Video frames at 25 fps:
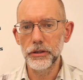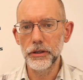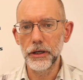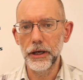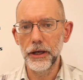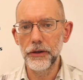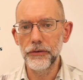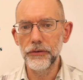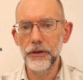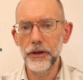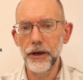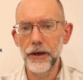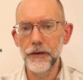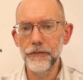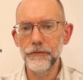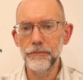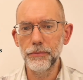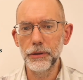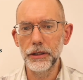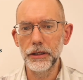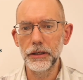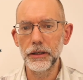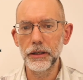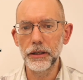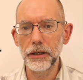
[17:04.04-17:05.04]
as have
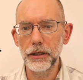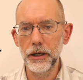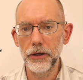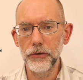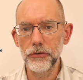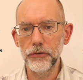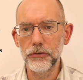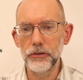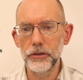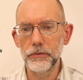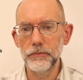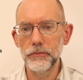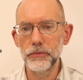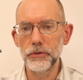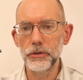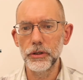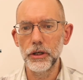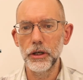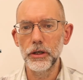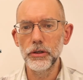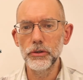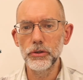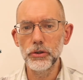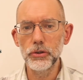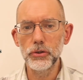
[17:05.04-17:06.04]
been accustomed
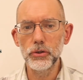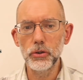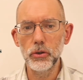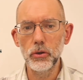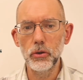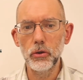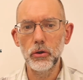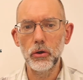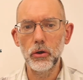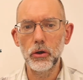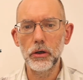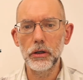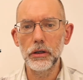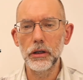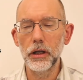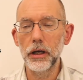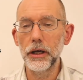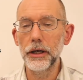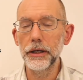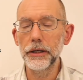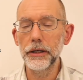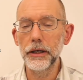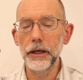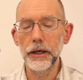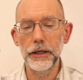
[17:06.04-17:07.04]
to talk
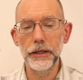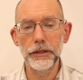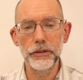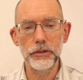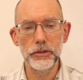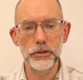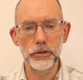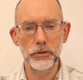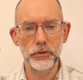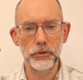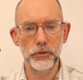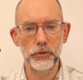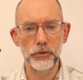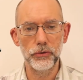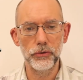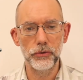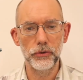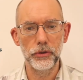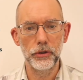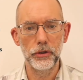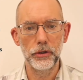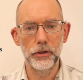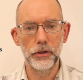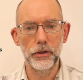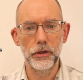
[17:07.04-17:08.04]
like angels,
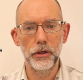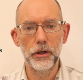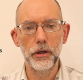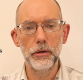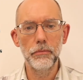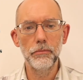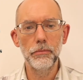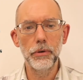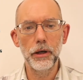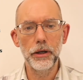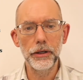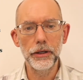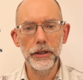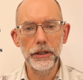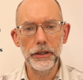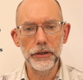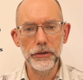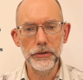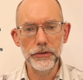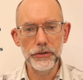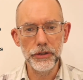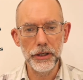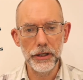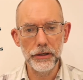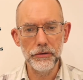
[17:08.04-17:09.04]
but
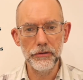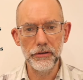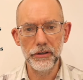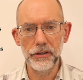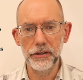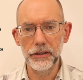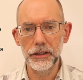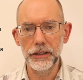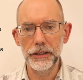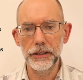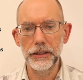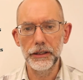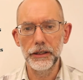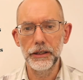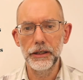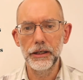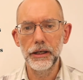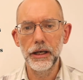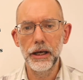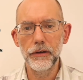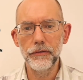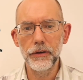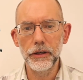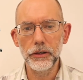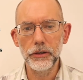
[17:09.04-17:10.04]
interiorly
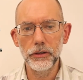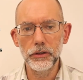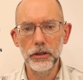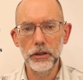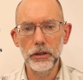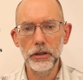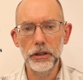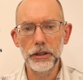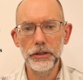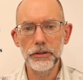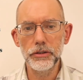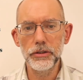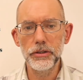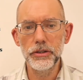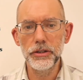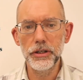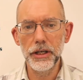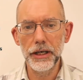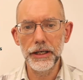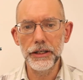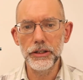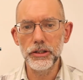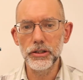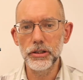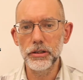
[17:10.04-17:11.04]
have acknowledged
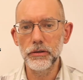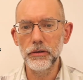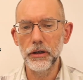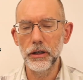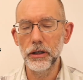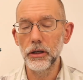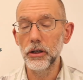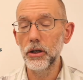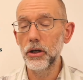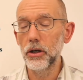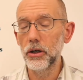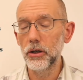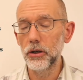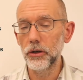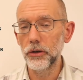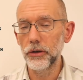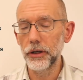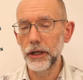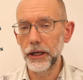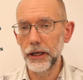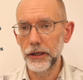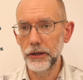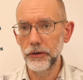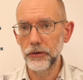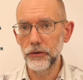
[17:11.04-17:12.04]
nature alone
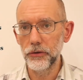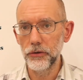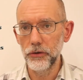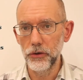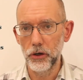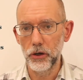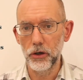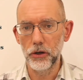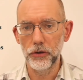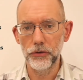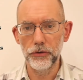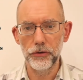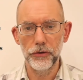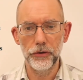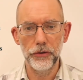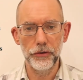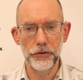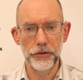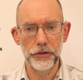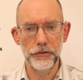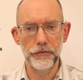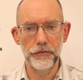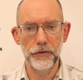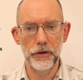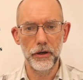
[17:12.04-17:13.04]
and not the
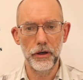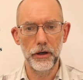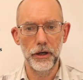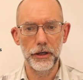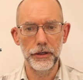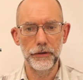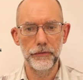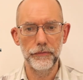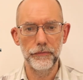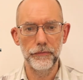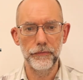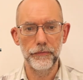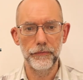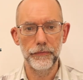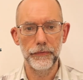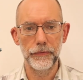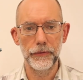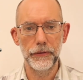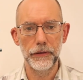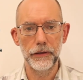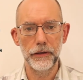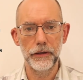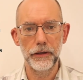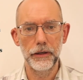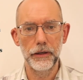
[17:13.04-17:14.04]
divine,
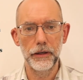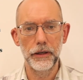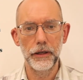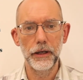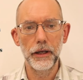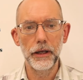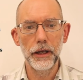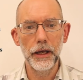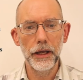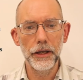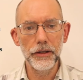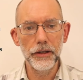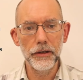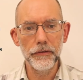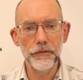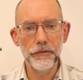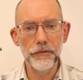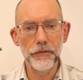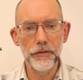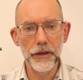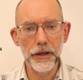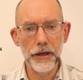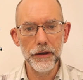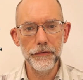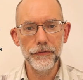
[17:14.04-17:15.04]
and have
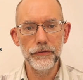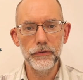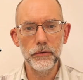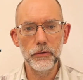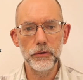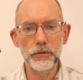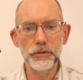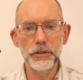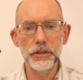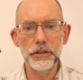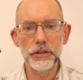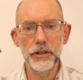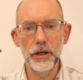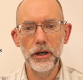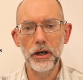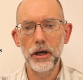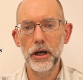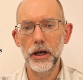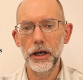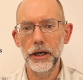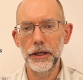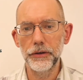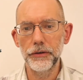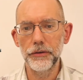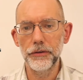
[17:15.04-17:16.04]
therefore
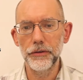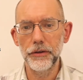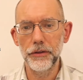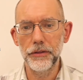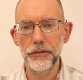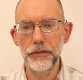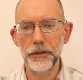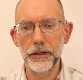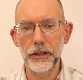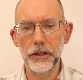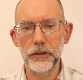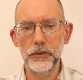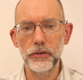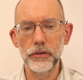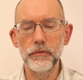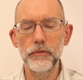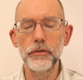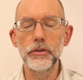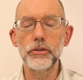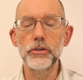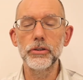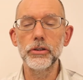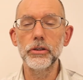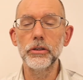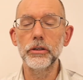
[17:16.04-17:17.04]
denied the things of the
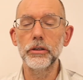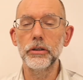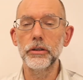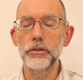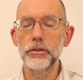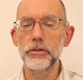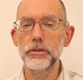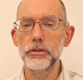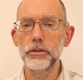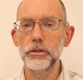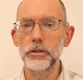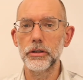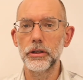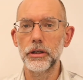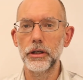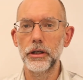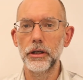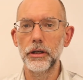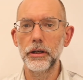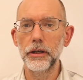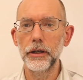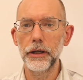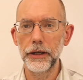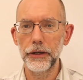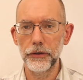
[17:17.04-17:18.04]
church
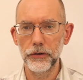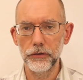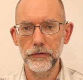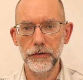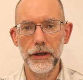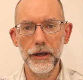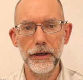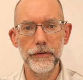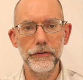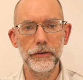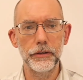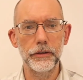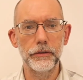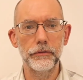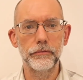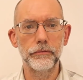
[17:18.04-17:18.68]
and of heaven.